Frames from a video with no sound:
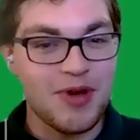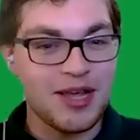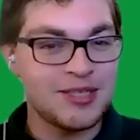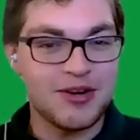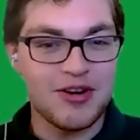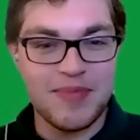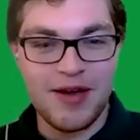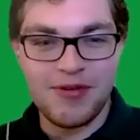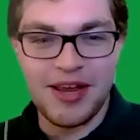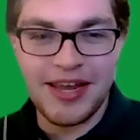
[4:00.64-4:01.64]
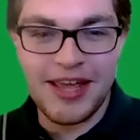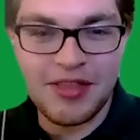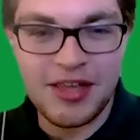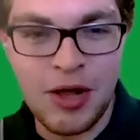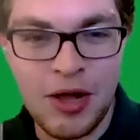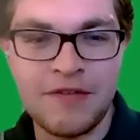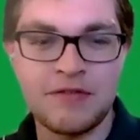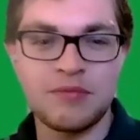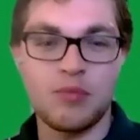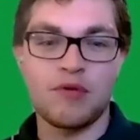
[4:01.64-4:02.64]
great to learn about right now that y'all
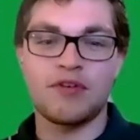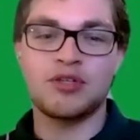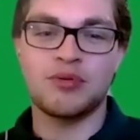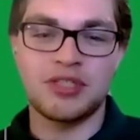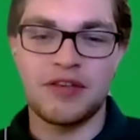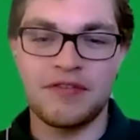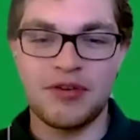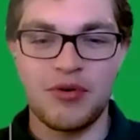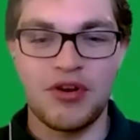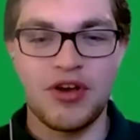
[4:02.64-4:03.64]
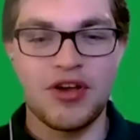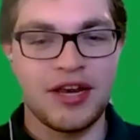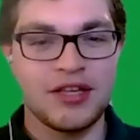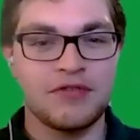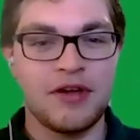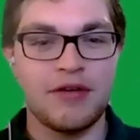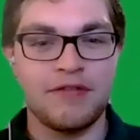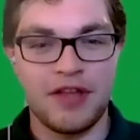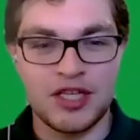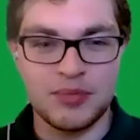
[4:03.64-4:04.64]
have more virtual stuff going on, and it's very
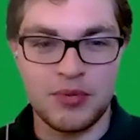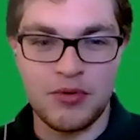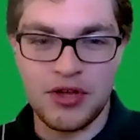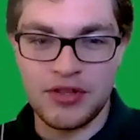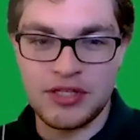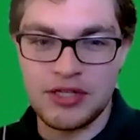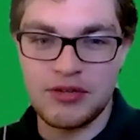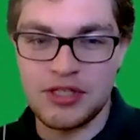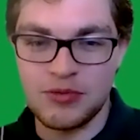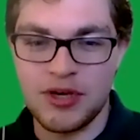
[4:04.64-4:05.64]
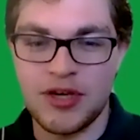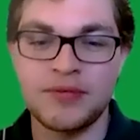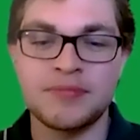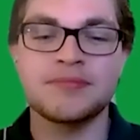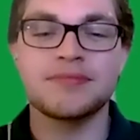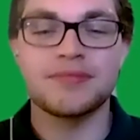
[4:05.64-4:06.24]
flexible with all the students as well.